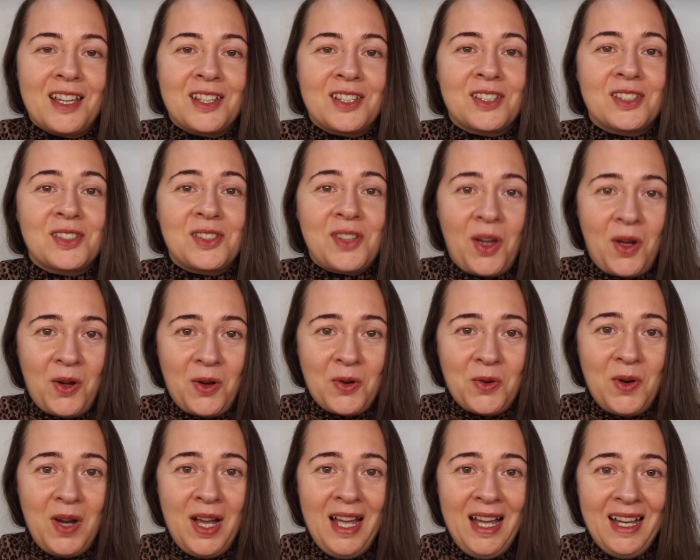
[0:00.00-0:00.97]

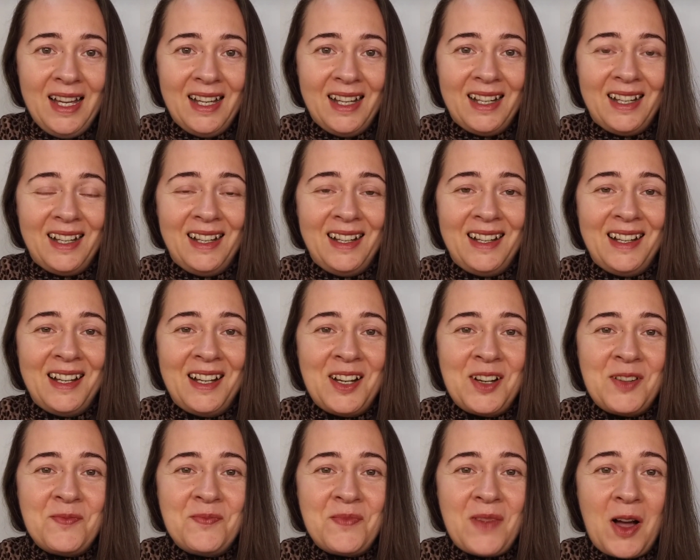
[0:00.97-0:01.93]
So,
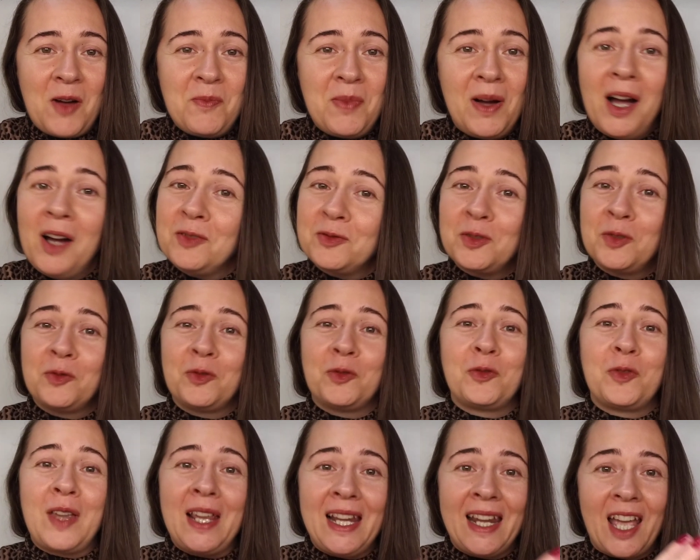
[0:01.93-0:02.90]
apart from
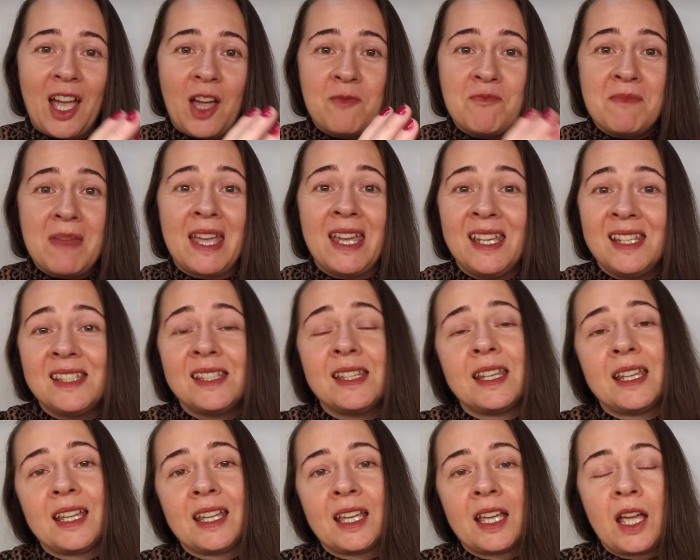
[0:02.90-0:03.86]
feeling
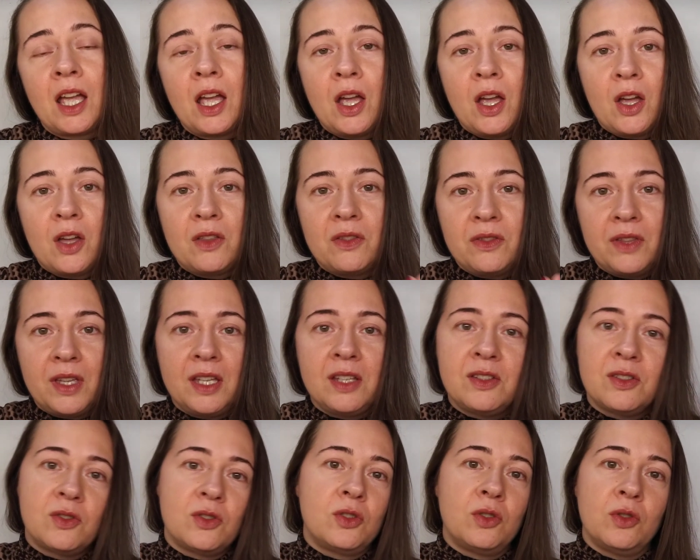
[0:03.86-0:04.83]
amazing,
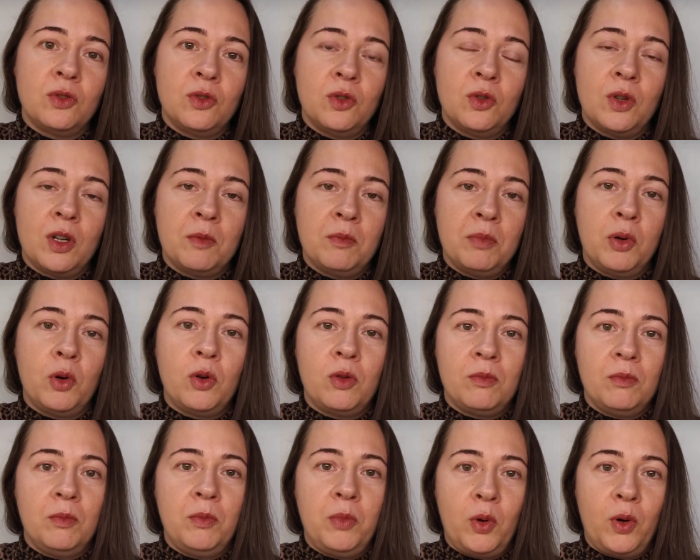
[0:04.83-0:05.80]
these two
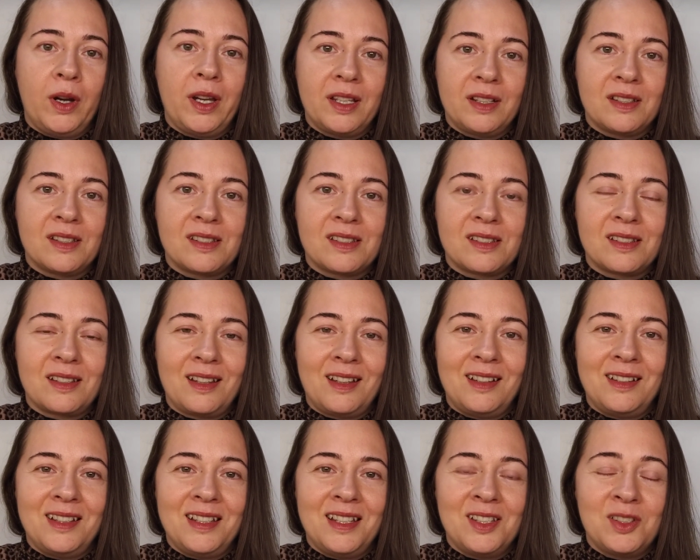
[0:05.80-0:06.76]
important points
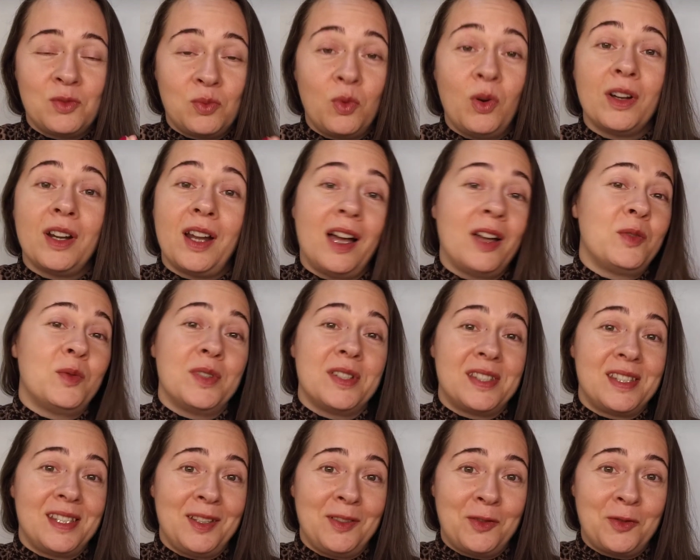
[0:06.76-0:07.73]
is what I
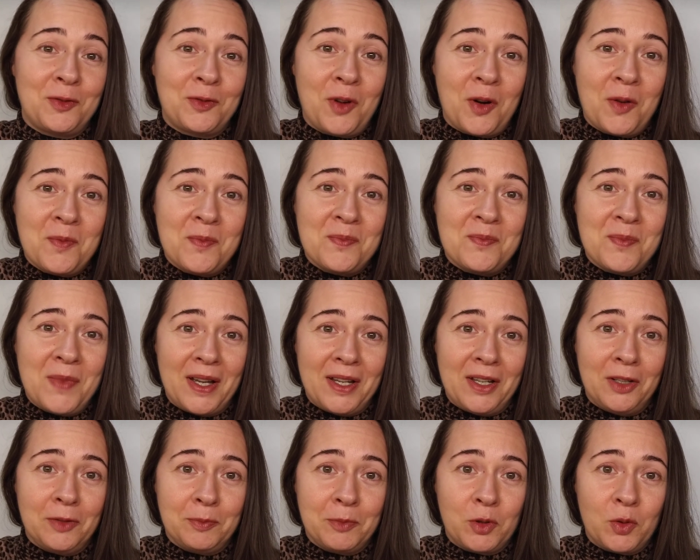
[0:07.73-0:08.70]
received from my
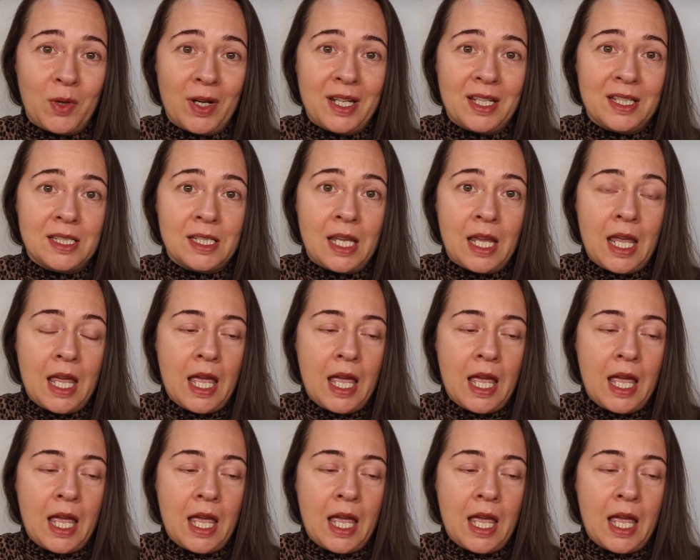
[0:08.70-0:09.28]
upgrade.